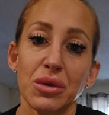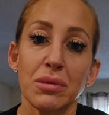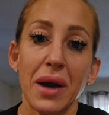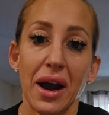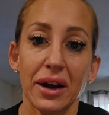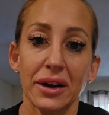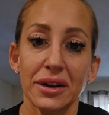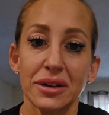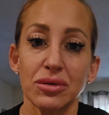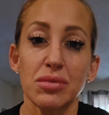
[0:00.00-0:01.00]
we're back.
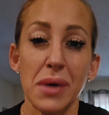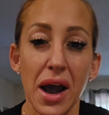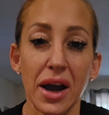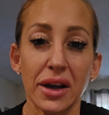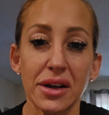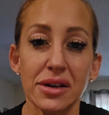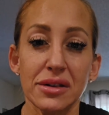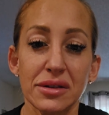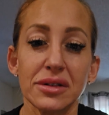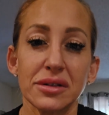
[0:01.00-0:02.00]
We're back.
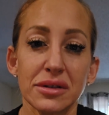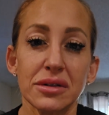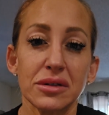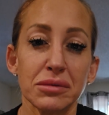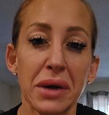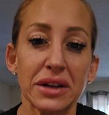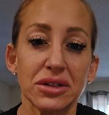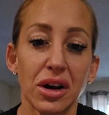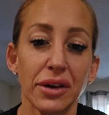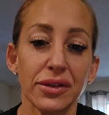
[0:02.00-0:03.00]
Back
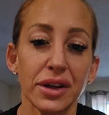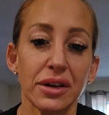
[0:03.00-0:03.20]
to coffee.